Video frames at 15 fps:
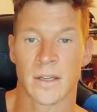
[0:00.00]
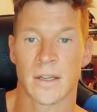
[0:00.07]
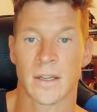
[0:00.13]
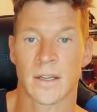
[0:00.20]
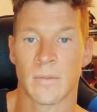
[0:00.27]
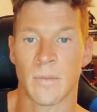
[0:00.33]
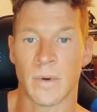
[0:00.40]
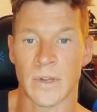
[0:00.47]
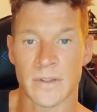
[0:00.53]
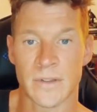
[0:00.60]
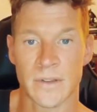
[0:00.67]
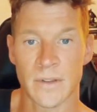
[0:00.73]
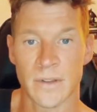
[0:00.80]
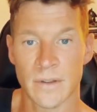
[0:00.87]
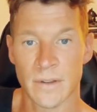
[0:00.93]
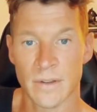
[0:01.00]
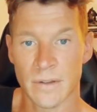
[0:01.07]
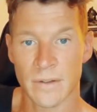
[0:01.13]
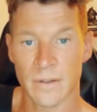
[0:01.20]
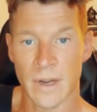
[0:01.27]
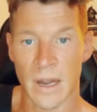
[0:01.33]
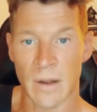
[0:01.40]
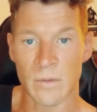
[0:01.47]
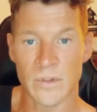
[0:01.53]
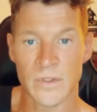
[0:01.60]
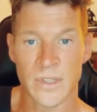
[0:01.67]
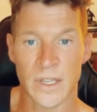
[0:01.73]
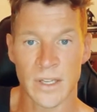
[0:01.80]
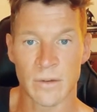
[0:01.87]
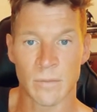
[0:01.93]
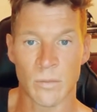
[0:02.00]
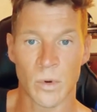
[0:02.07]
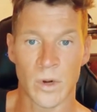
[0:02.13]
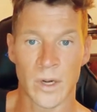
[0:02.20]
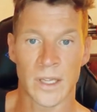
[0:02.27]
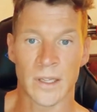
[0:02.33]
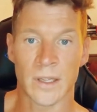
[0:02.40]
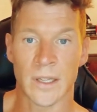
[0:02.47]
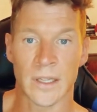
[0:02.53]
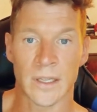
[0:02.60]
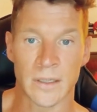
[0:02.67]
But I will say good morning in